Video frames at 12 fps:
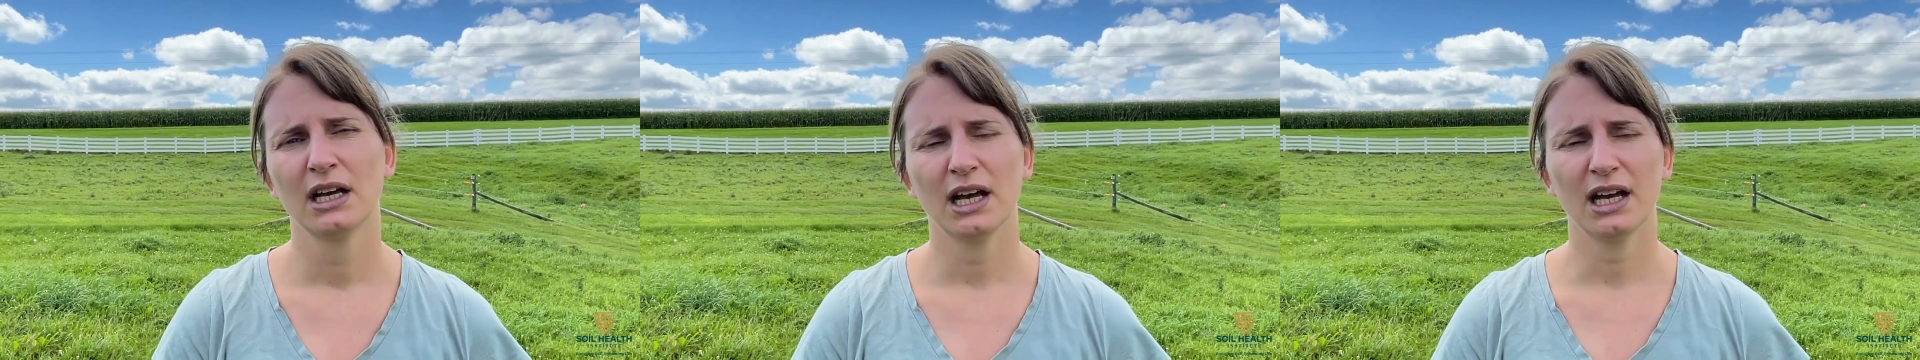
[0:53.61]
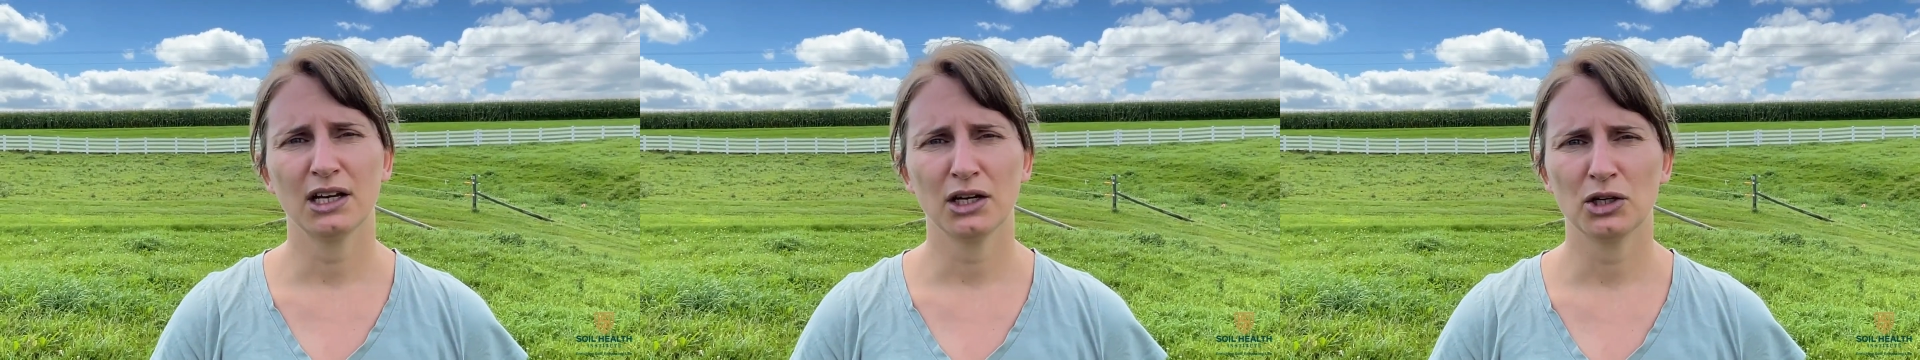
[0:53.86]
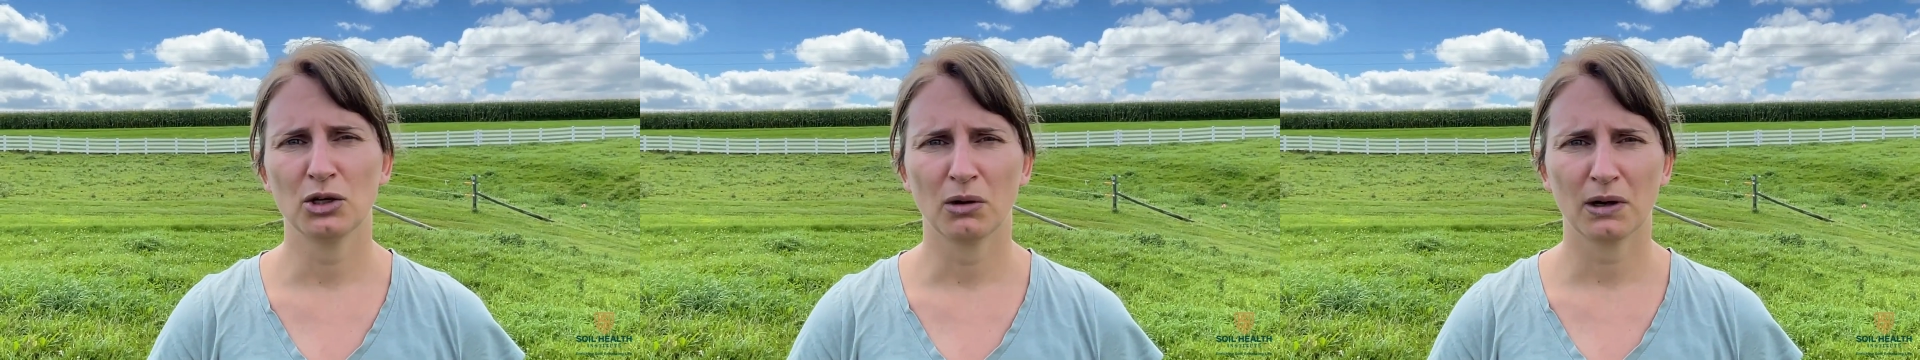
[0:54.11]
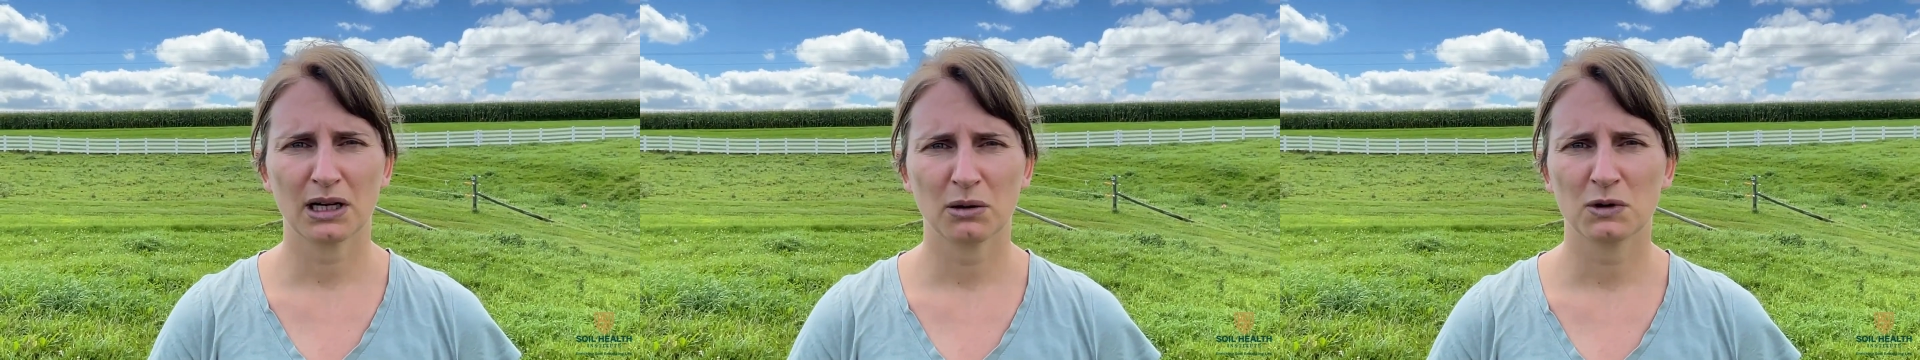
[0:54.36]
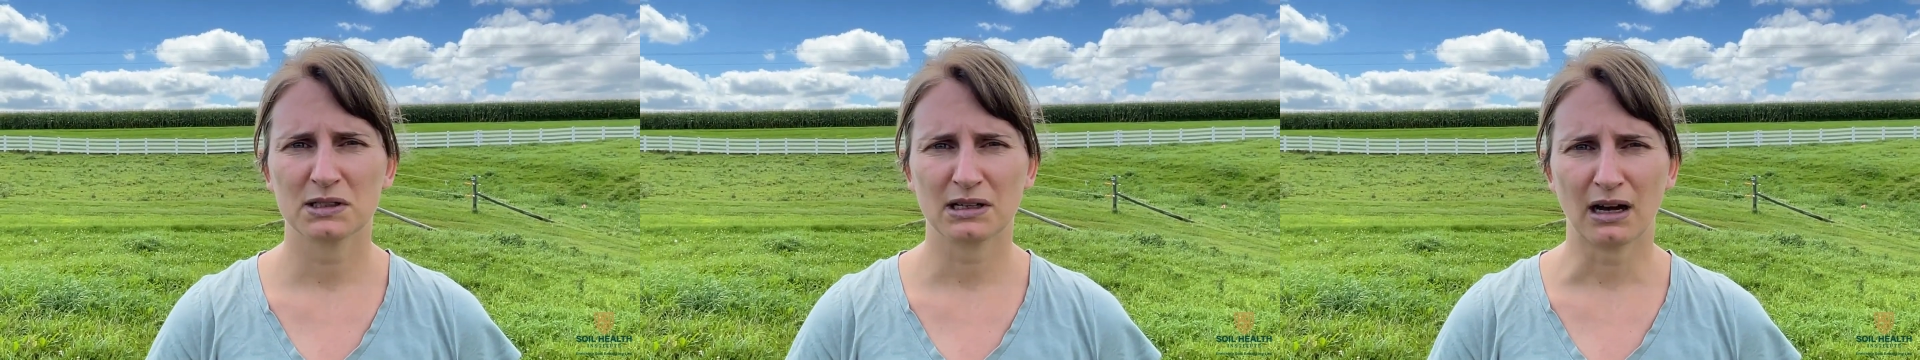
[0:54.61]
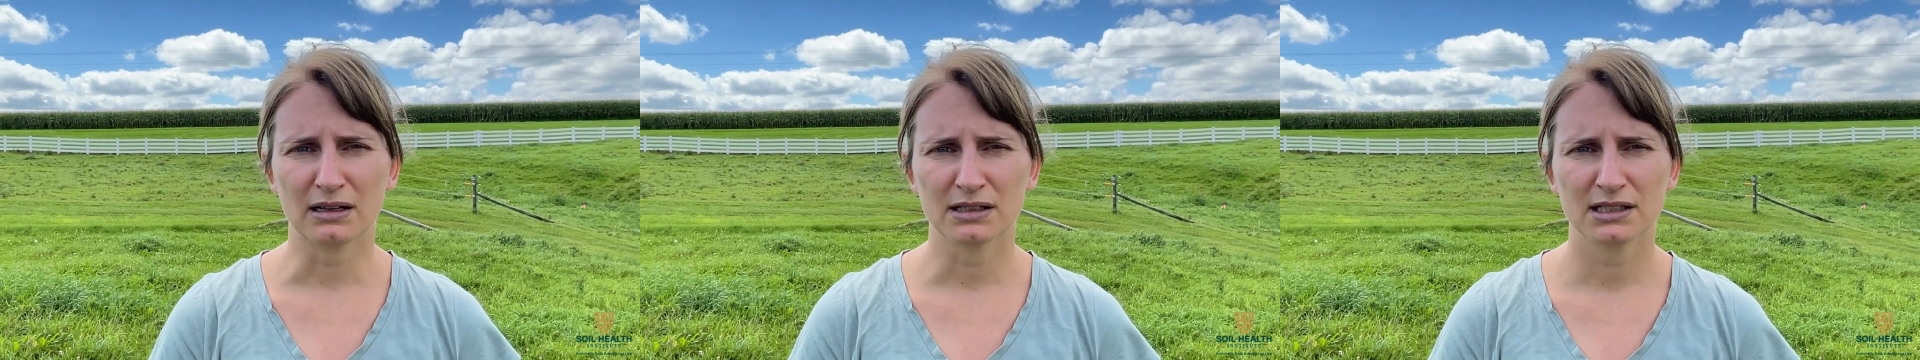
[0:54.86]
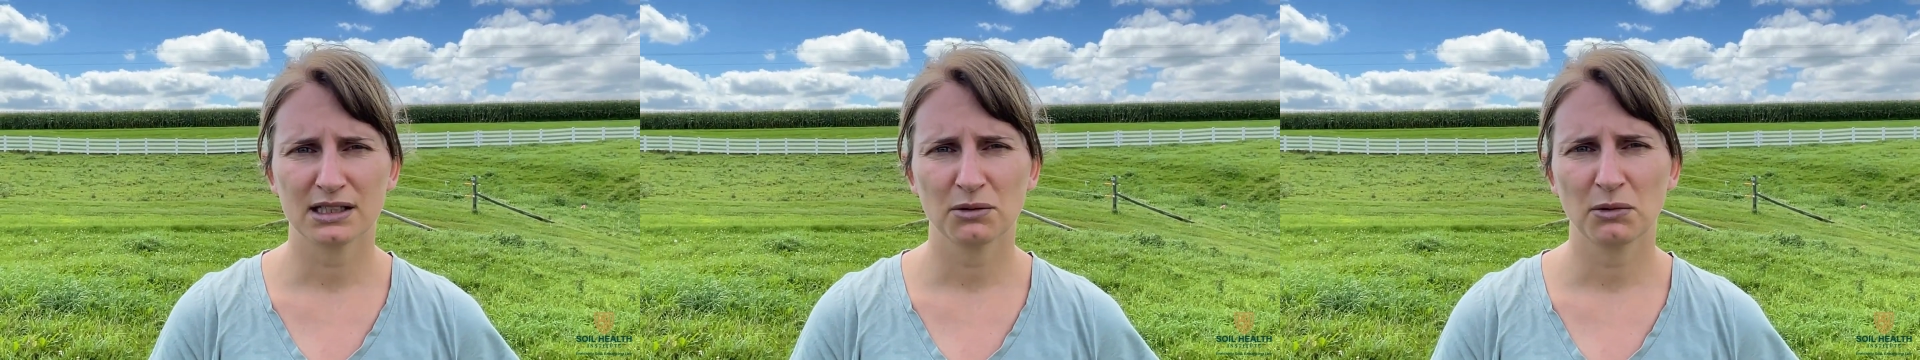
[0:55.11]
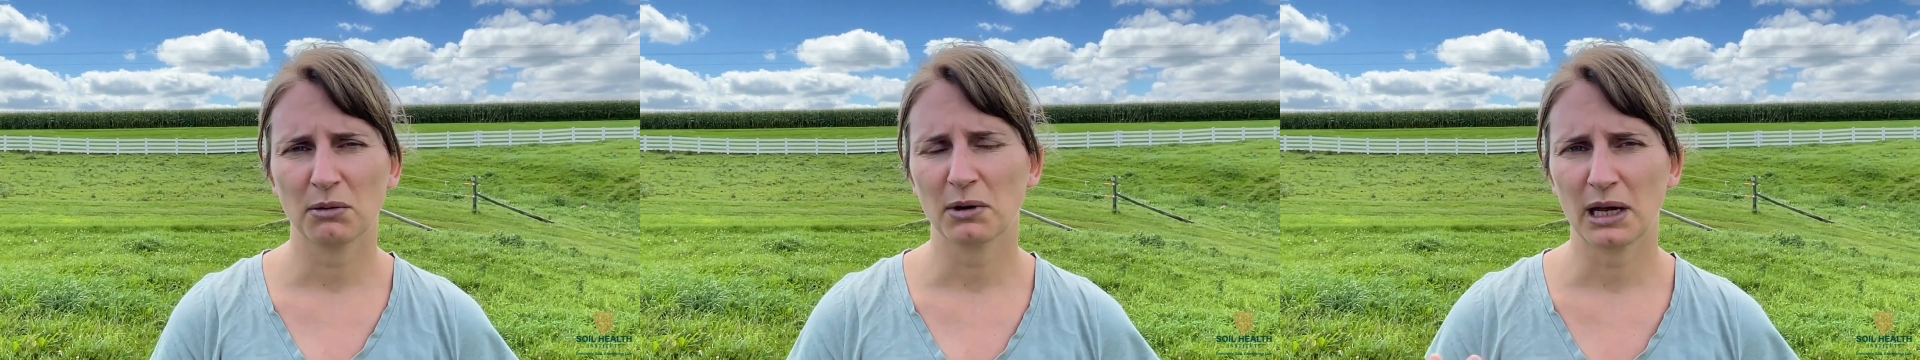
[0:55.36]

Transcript: In New York and Wisconsin, we were